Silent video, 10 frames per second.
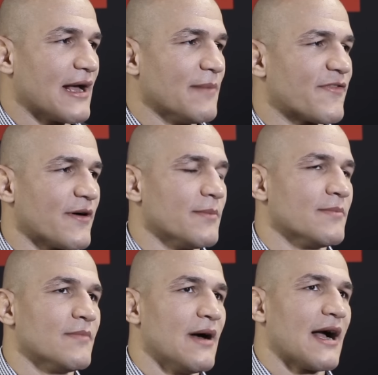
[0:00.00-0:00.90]
come
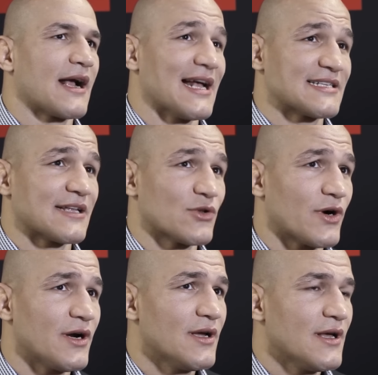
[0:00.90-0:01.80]
from
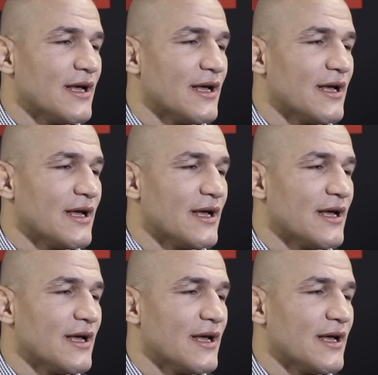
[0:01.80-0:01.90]
Caçador,